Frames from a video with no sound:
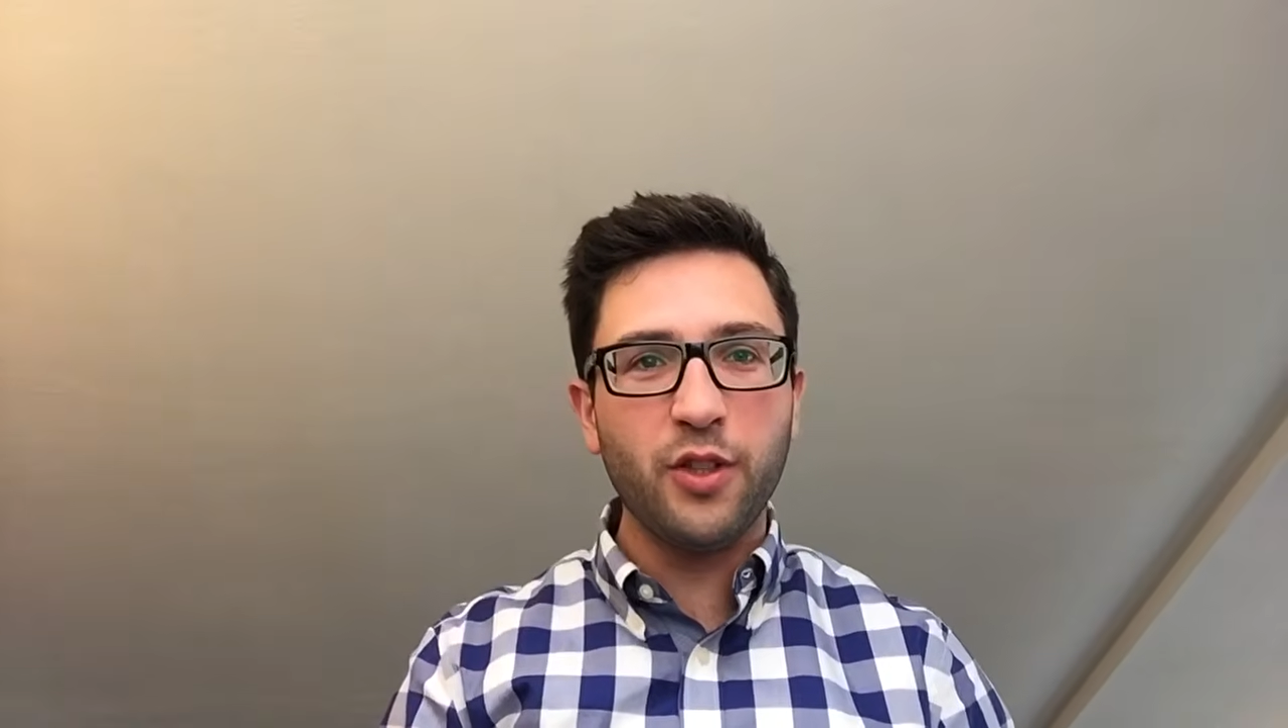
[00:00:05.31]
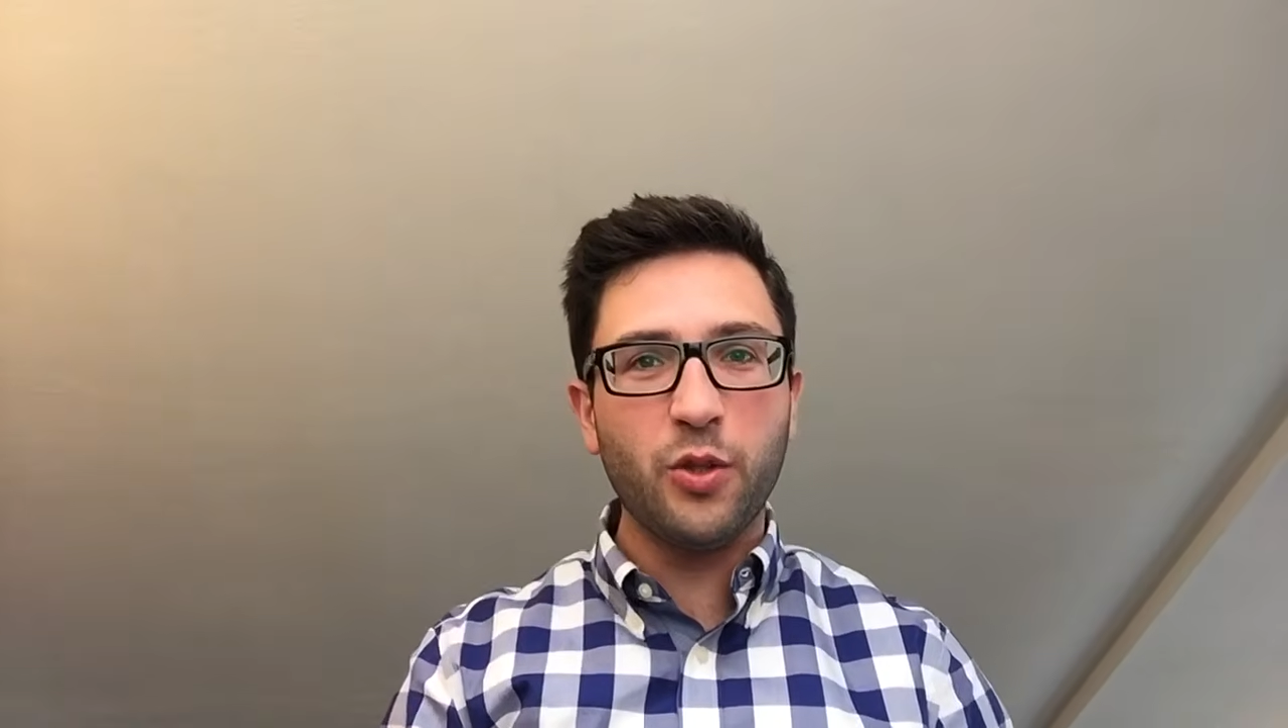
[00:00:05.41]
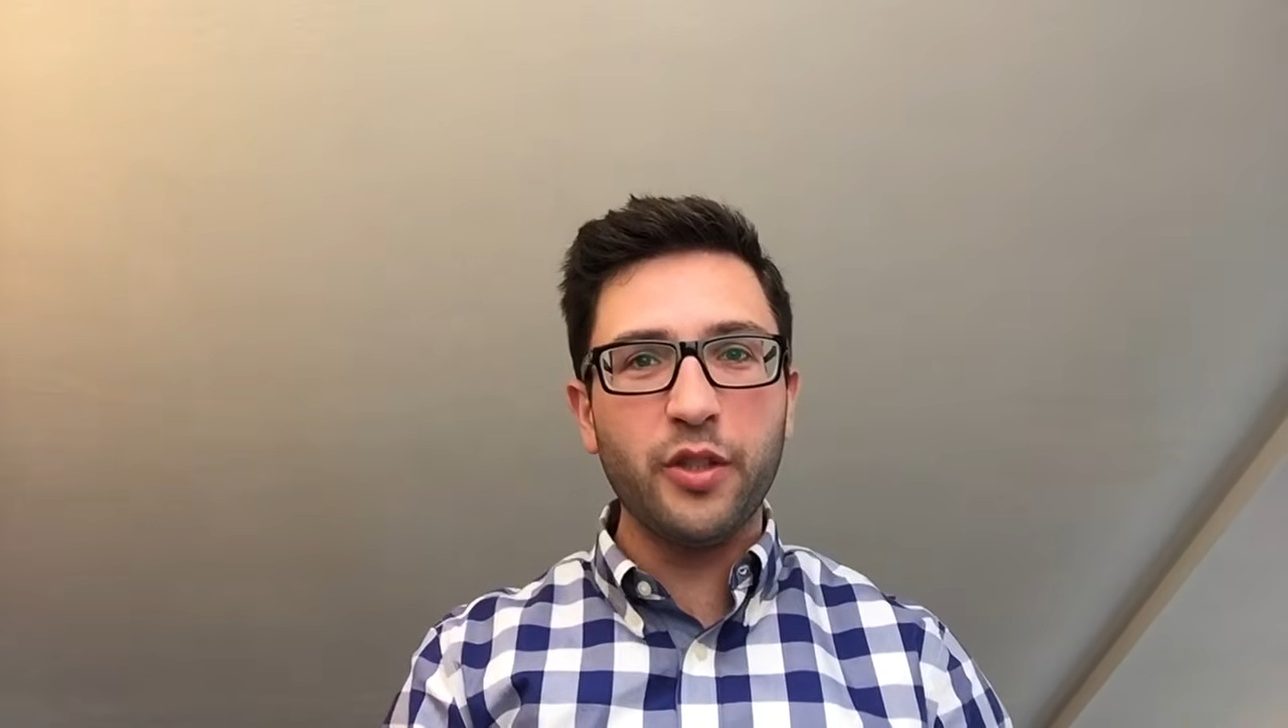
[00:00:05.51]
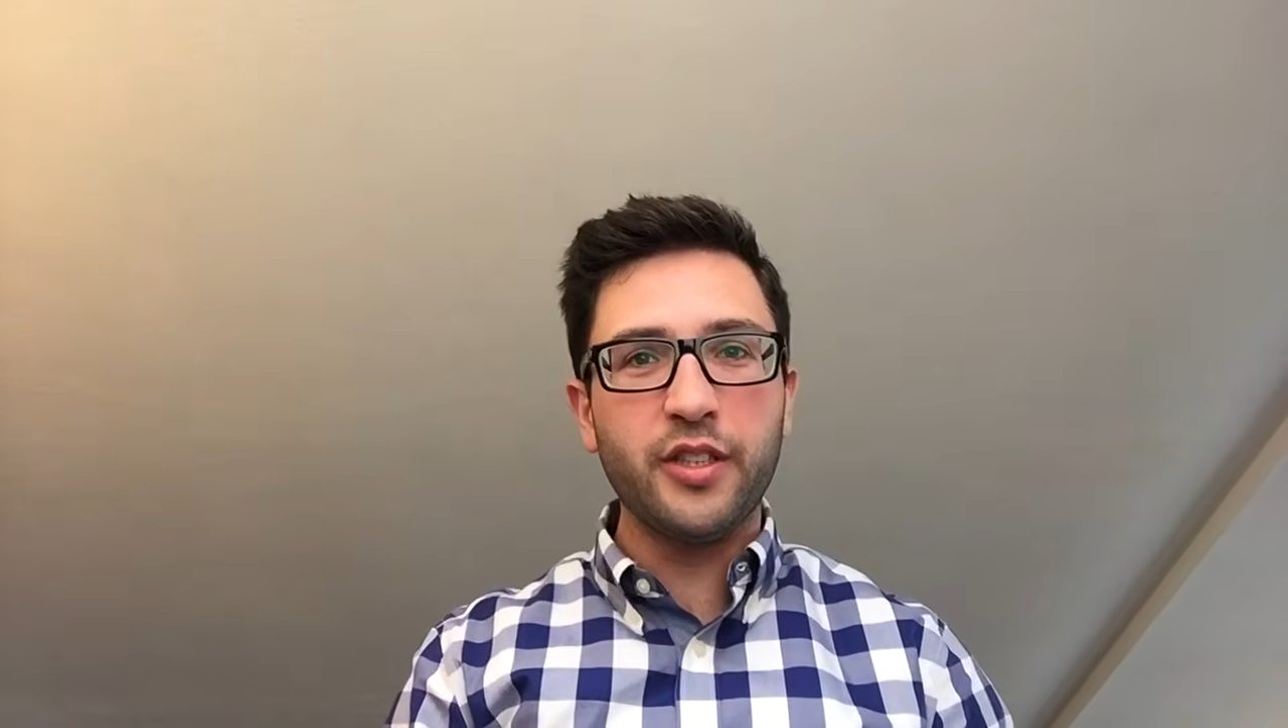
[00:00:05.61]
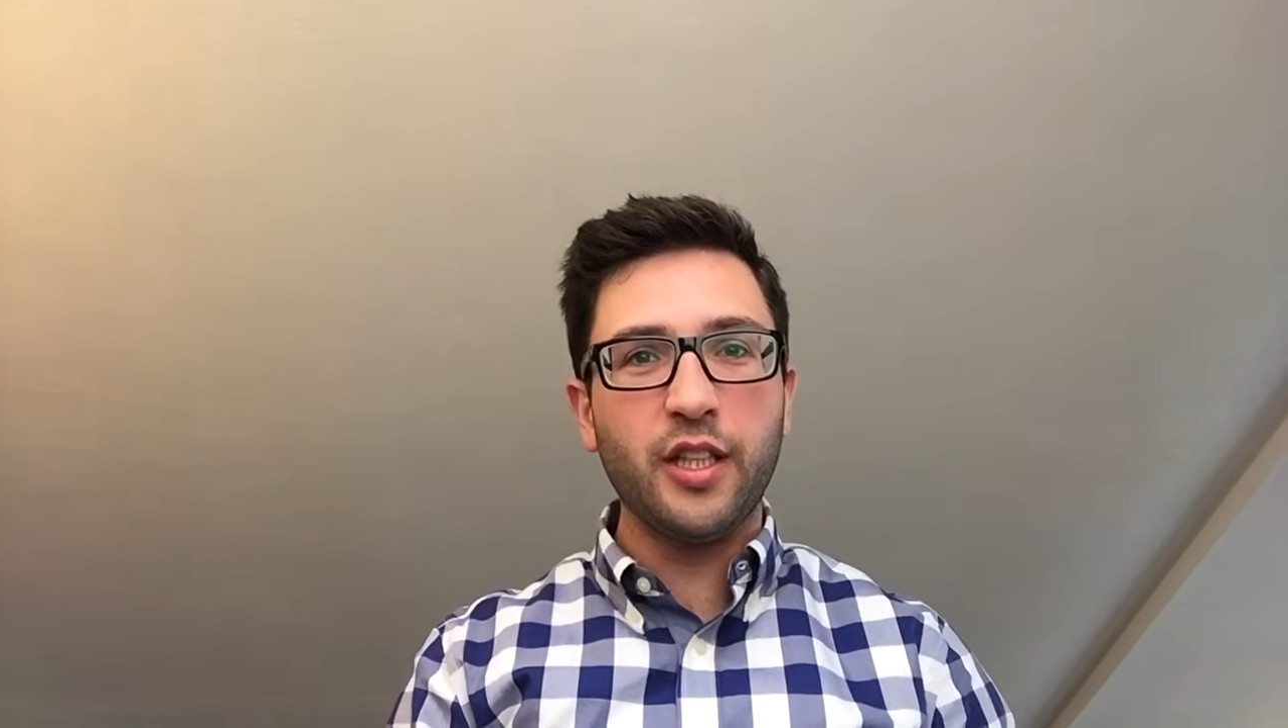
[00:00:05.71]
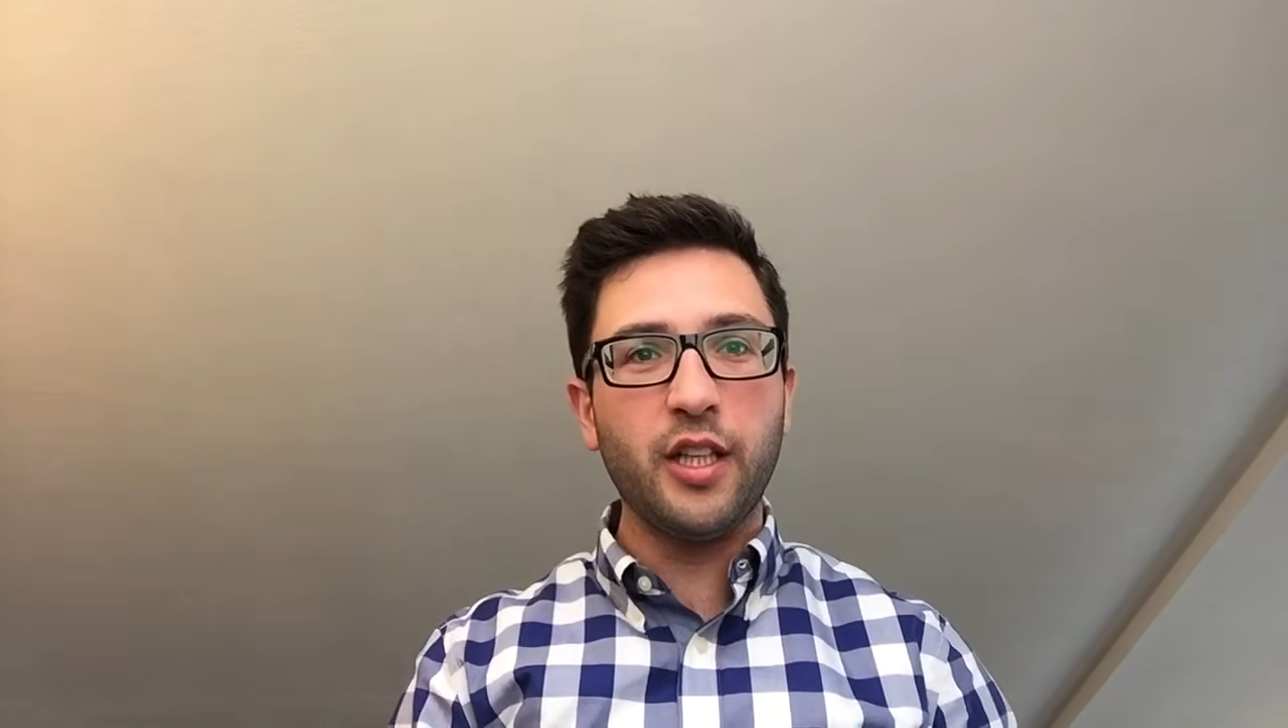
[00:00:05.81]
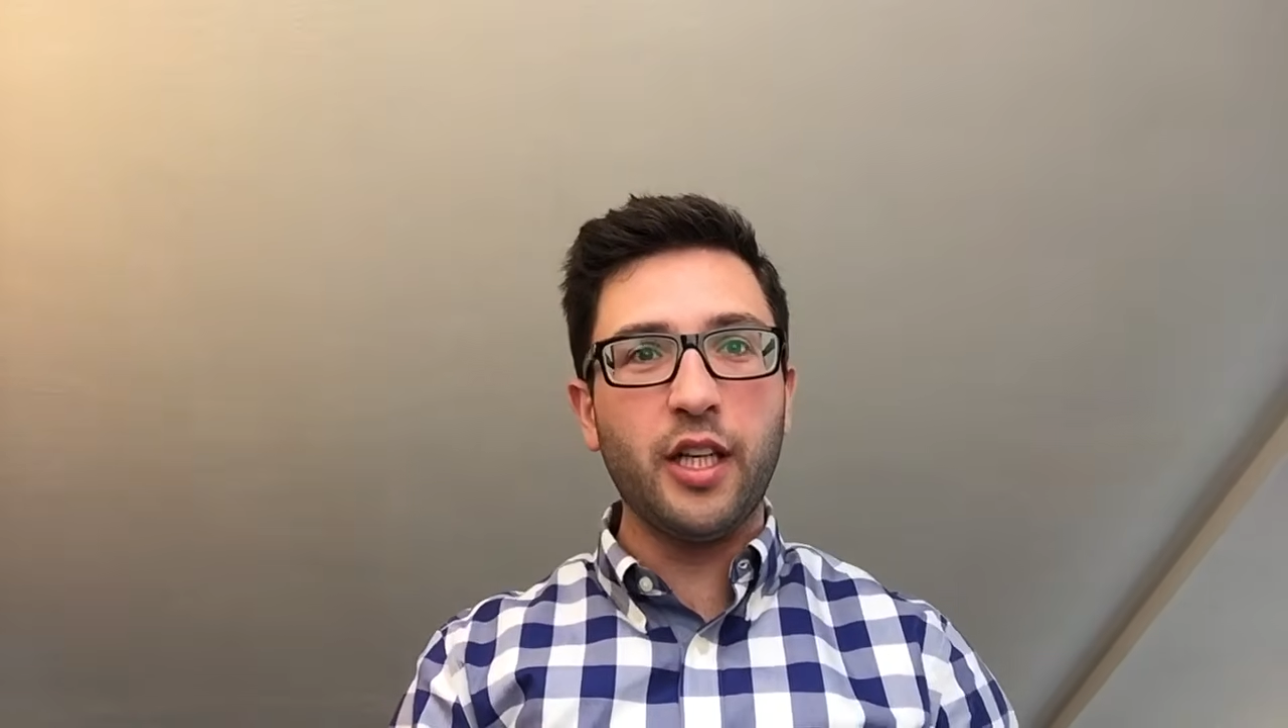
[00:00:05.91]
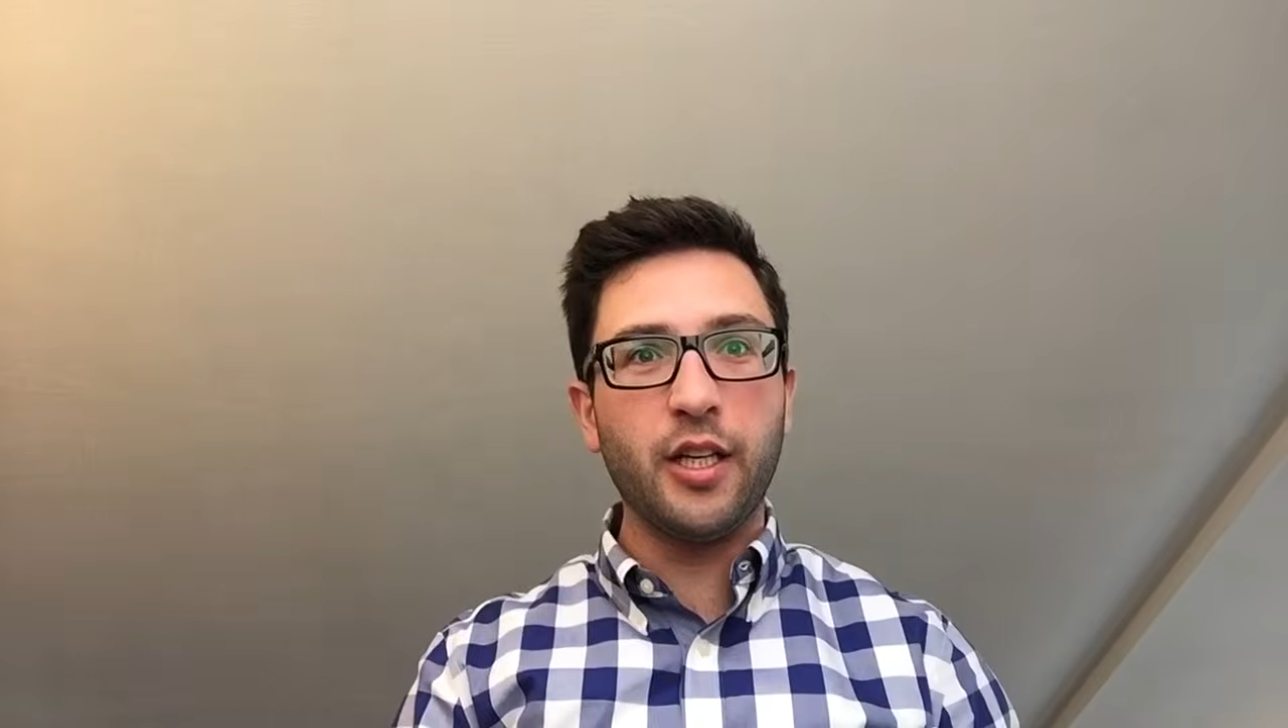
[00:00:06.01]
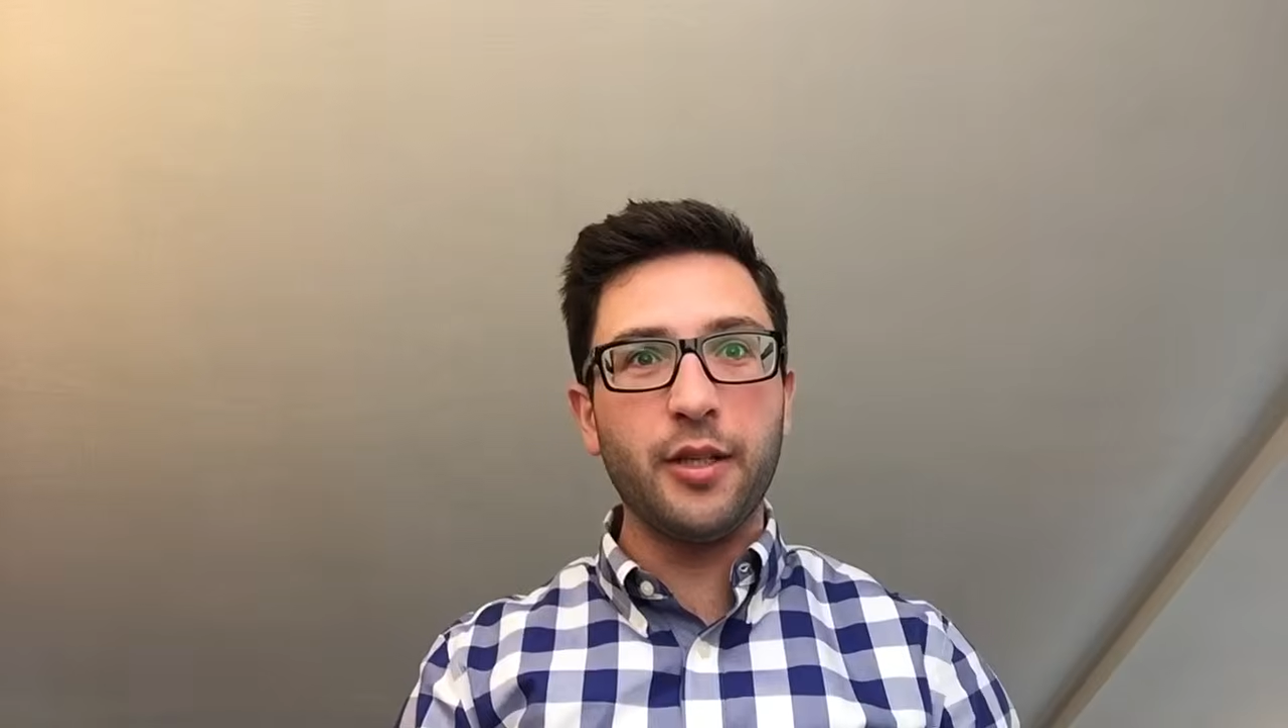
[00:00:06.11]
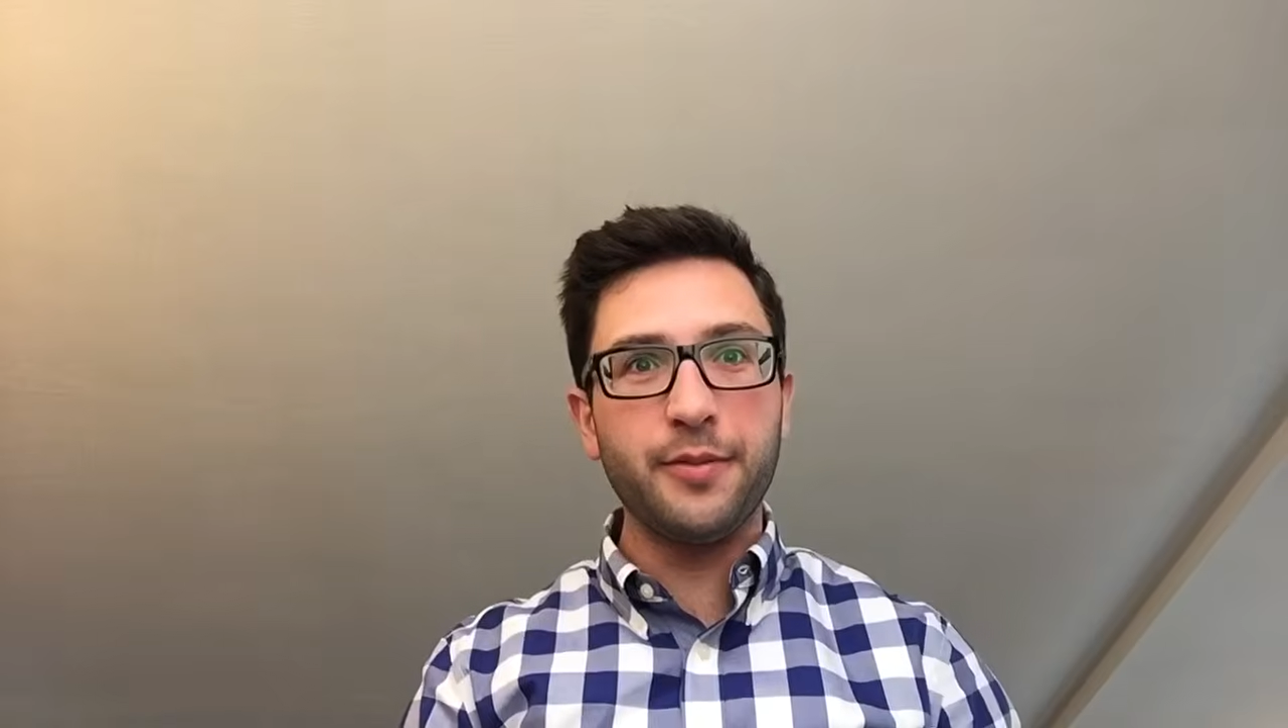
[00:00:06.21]
according to
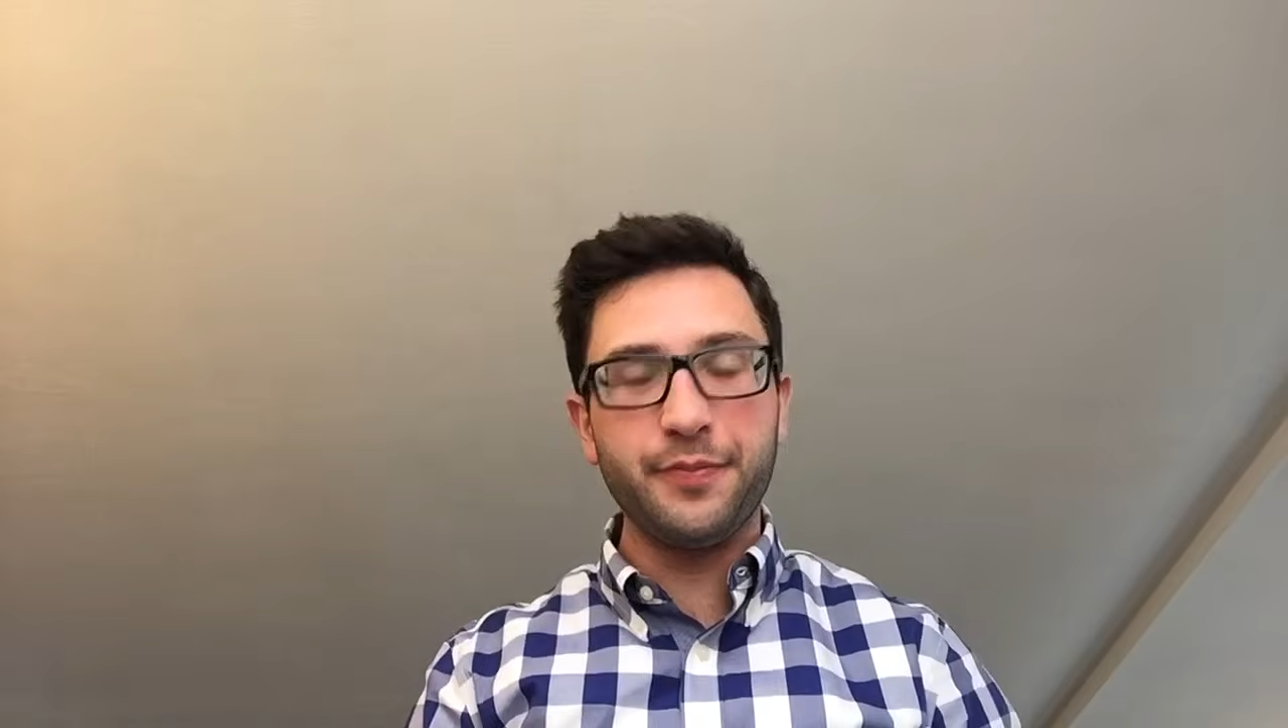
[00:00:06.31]
halacha.